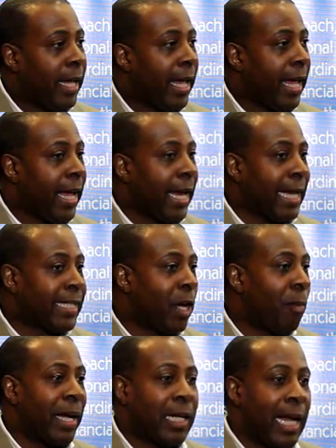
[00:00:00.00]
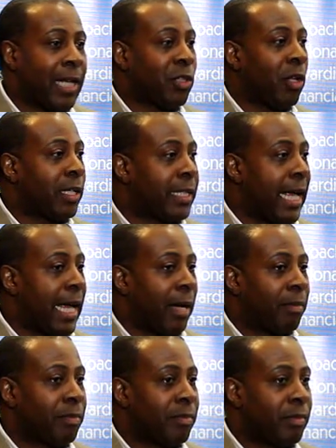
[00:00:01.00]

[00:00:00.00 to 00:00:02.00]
And I tell my clients all the time,